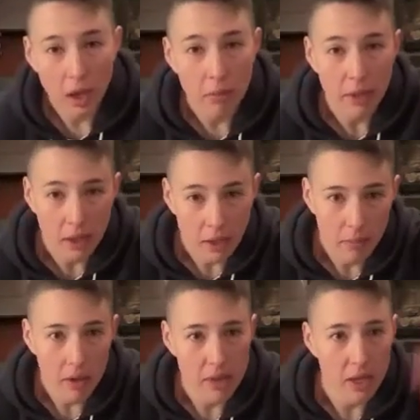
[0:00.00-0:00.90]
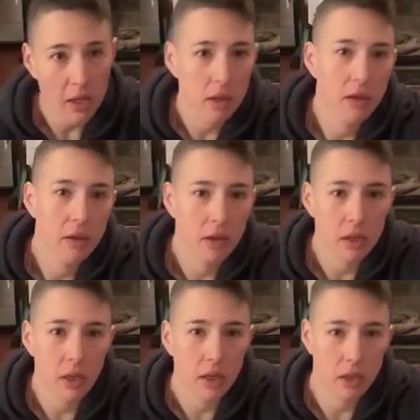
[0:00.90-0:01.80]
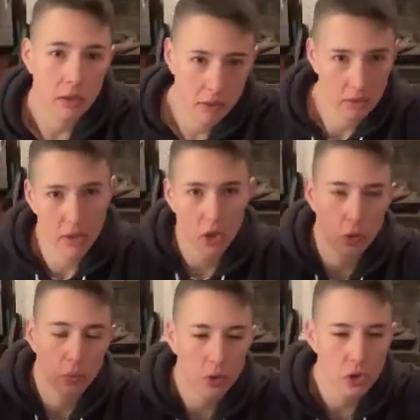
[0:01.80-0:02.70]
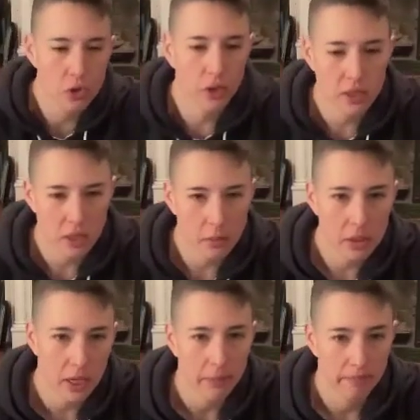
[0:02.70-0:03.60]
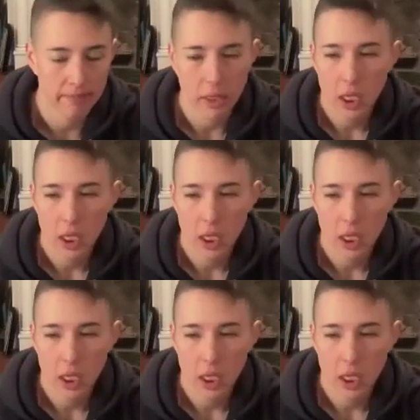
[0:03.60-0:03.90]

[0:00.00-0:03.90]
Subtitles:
Hi, Meg. Bye, Meg. Good luck. Hope you're enjoying summertime.